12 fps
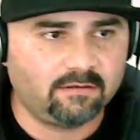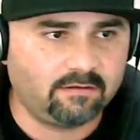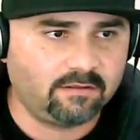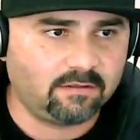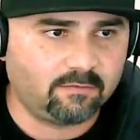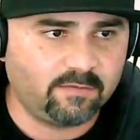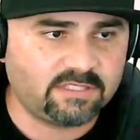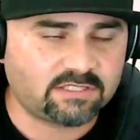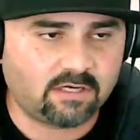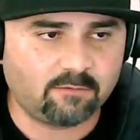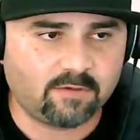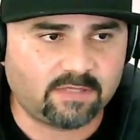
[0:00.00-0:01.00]
we
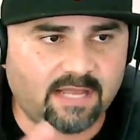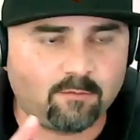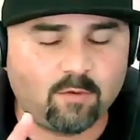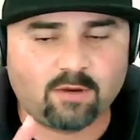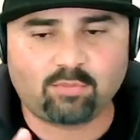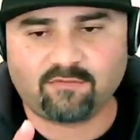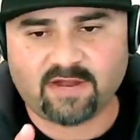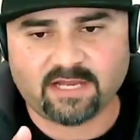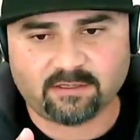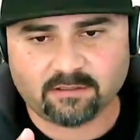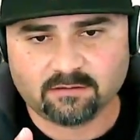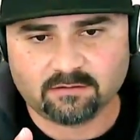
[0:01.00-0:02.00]
started with like one
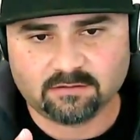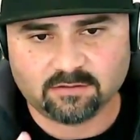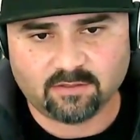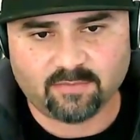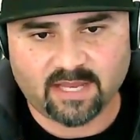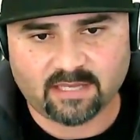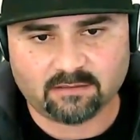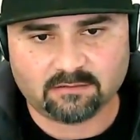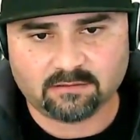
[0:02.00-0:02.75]
provider doing MAT,